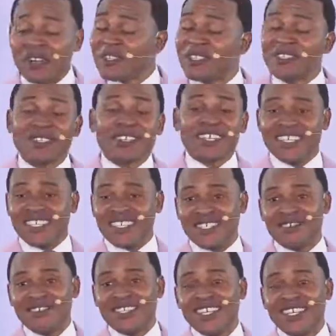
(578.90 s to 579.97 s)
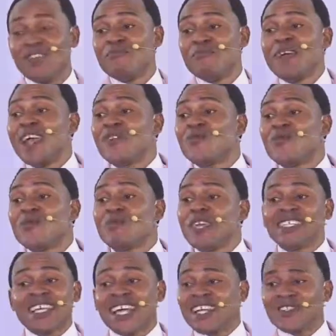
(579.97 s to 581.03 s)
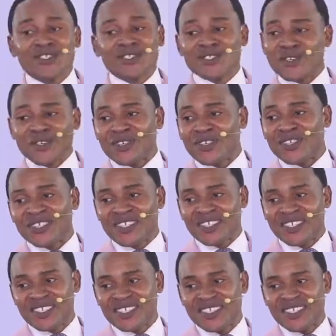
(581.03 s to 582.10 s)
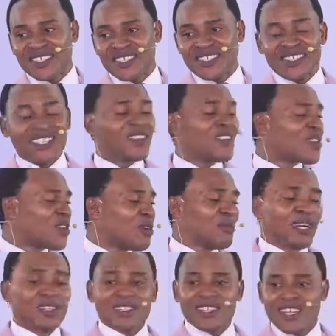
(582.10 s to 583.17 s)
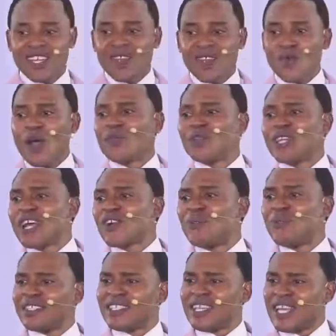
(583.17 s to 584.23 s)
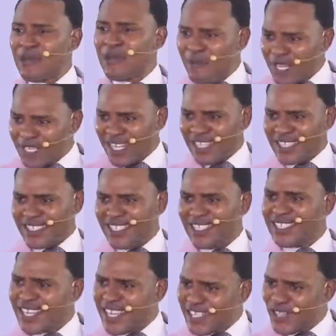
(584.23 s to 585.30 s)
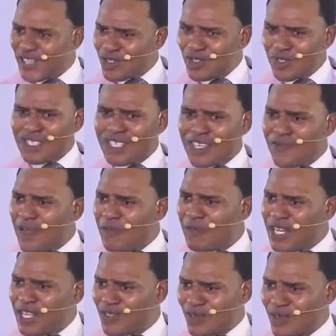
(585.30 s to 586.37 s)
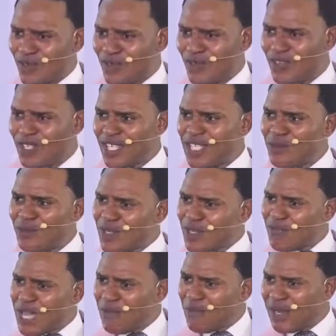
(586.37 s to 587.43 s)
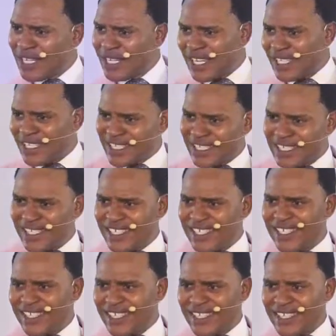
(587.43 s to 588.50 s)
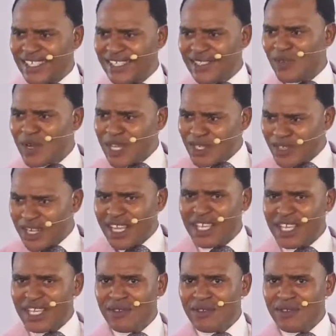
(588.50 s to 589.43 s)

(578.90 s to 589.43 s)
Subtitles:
just looking at it. Men will be tied on top. They don't come out. Why would they come out there? It's an issue. It's a family issue. You see me and my dad. Why should